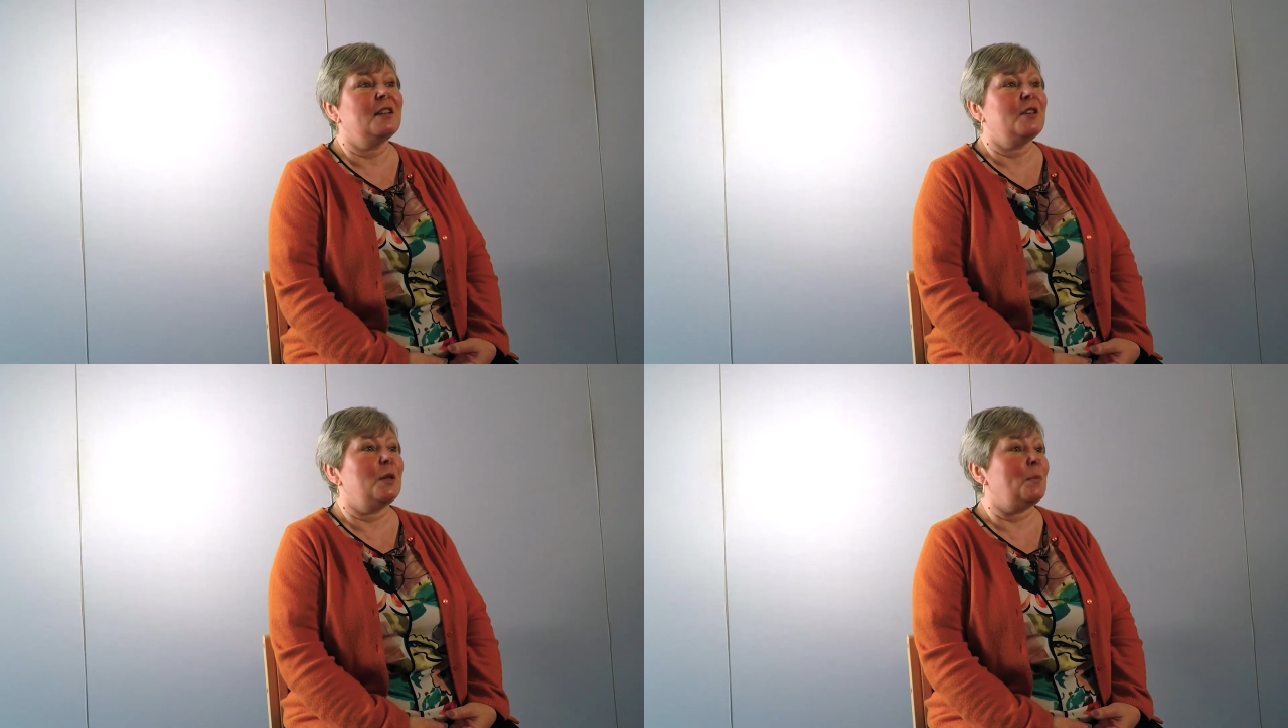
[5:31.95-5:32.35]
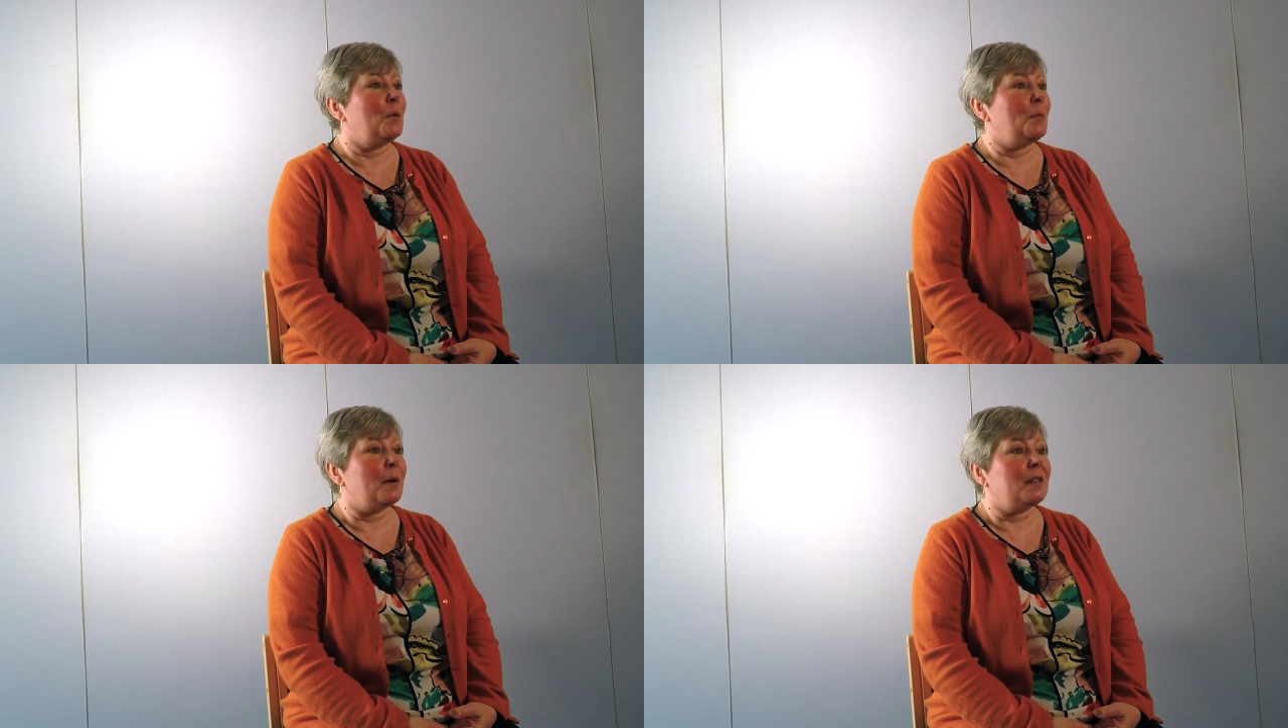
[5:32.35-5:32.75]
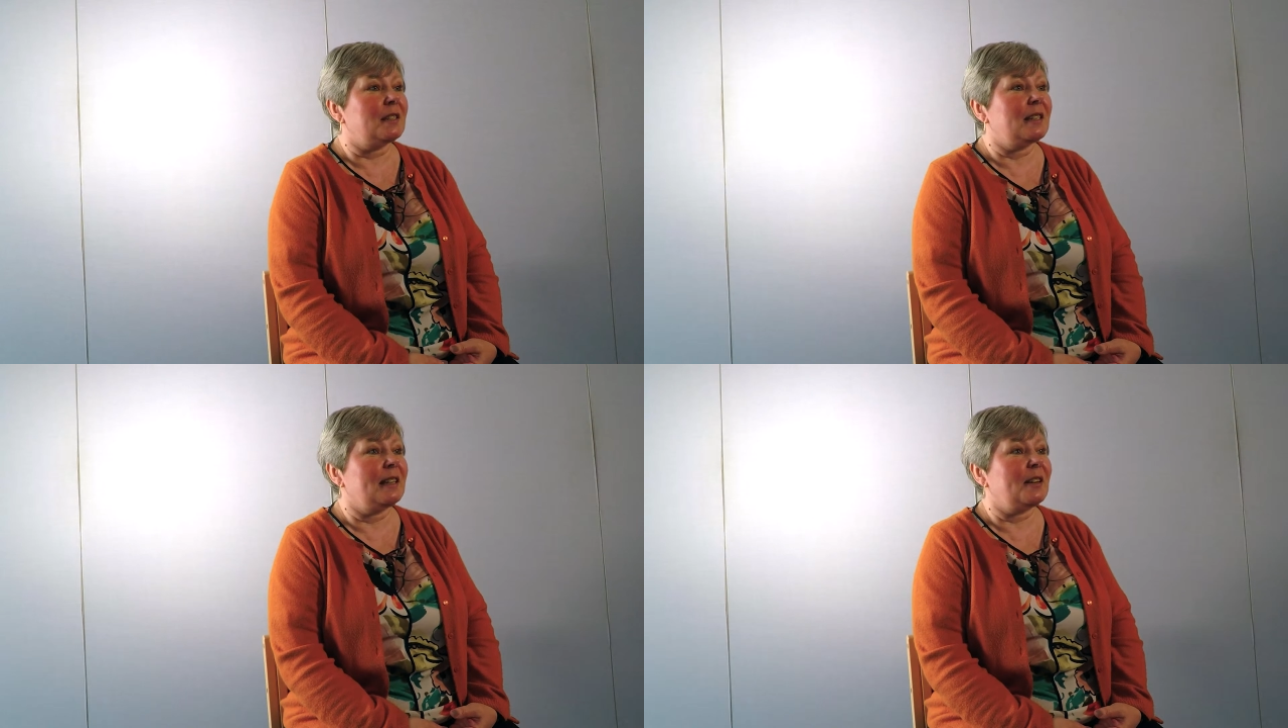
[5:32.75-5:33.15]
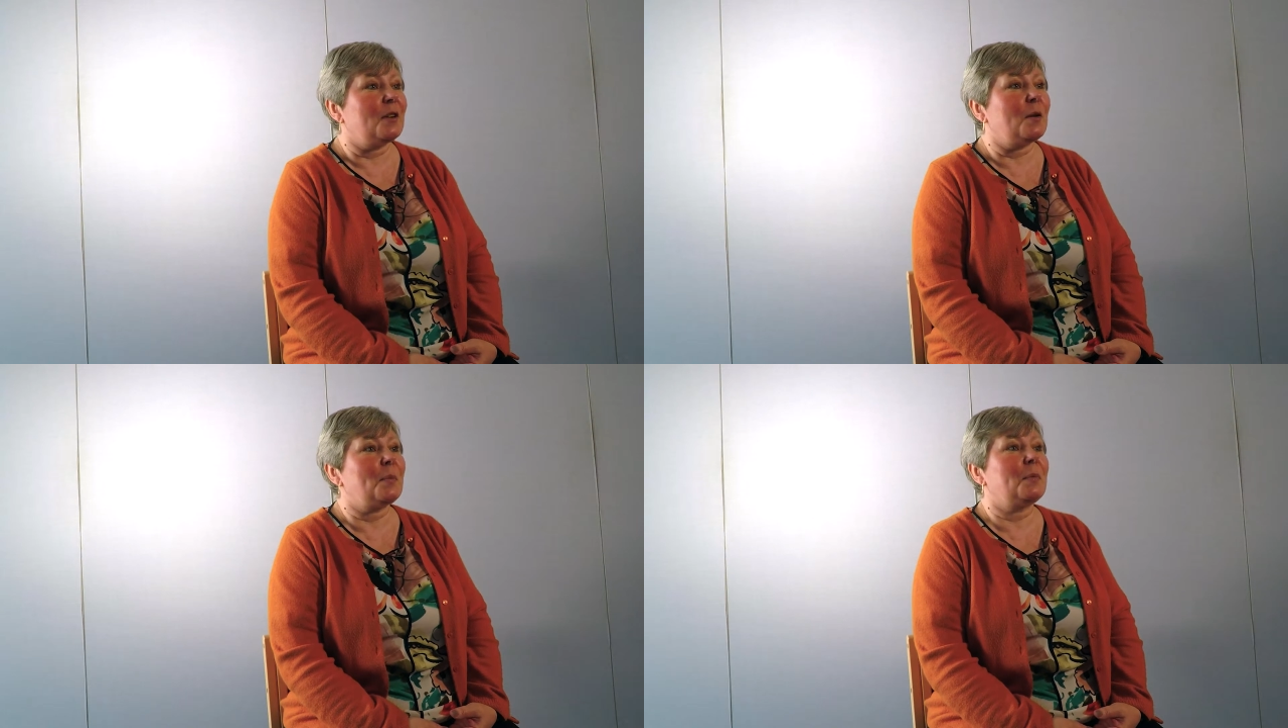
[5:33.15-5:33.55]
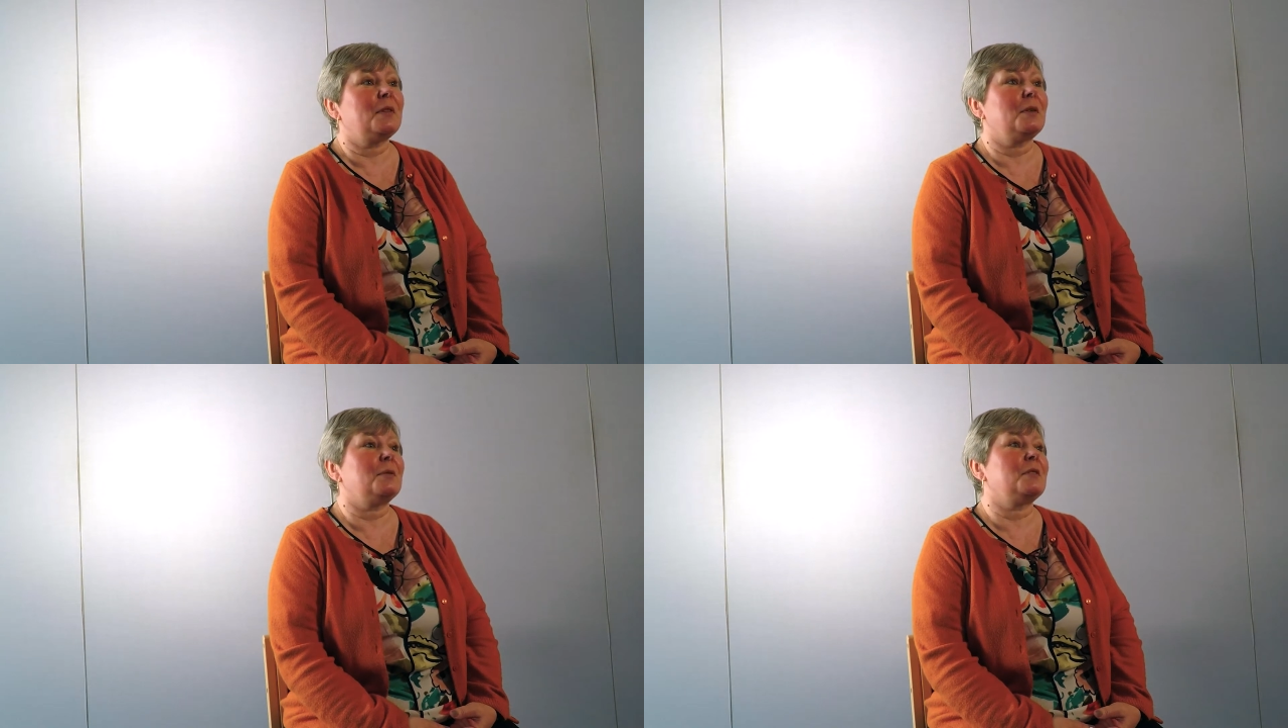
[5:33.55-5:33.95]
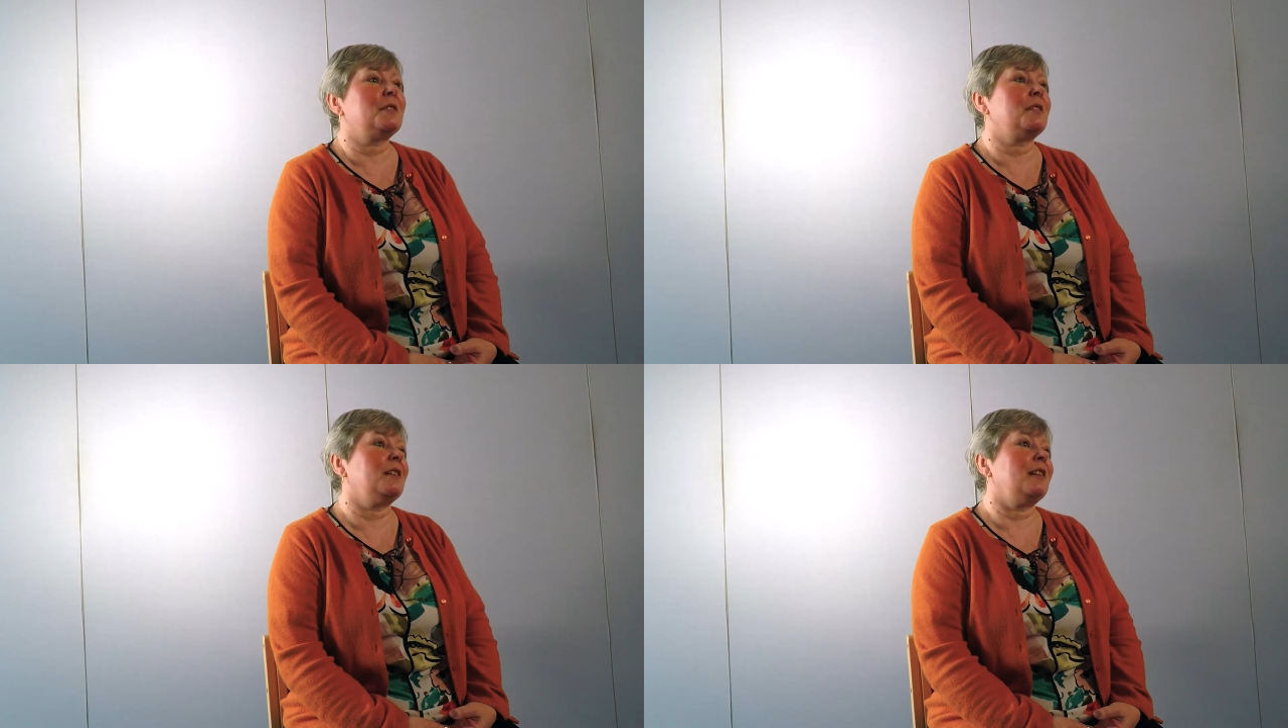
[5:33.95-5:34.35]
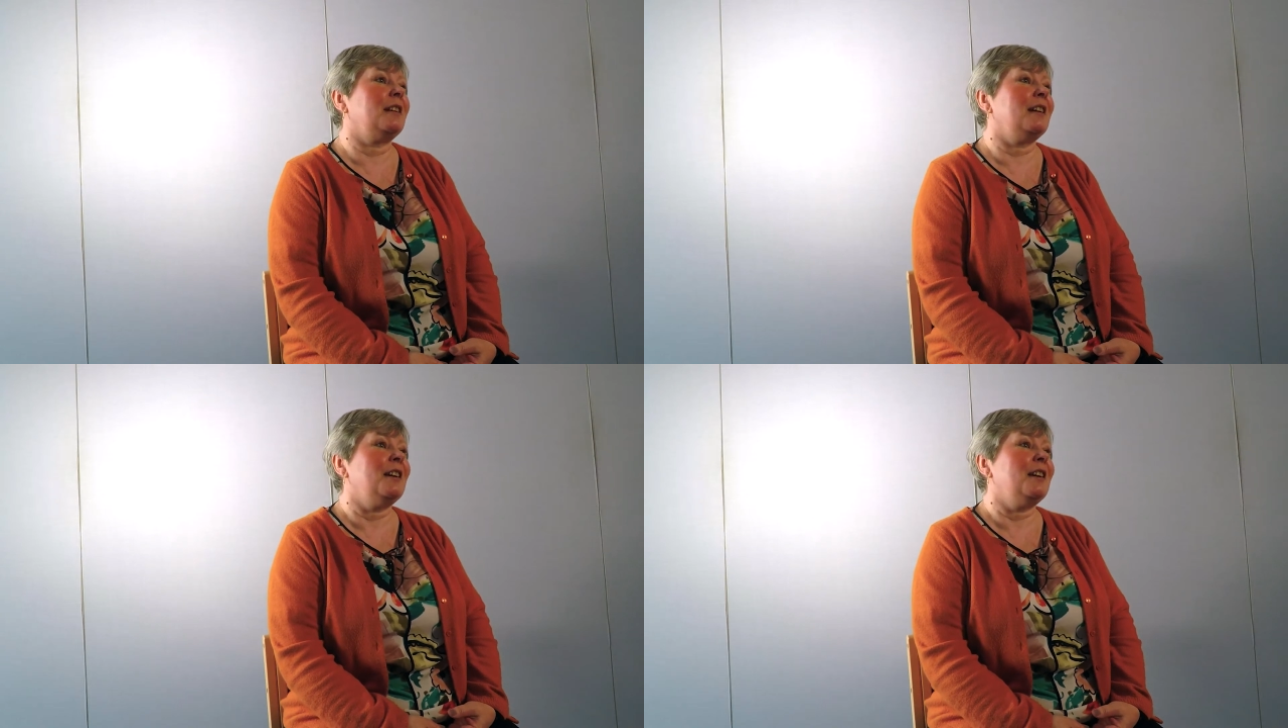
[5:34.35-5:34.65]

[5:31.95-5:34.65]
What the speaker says: They put bunting up. There was the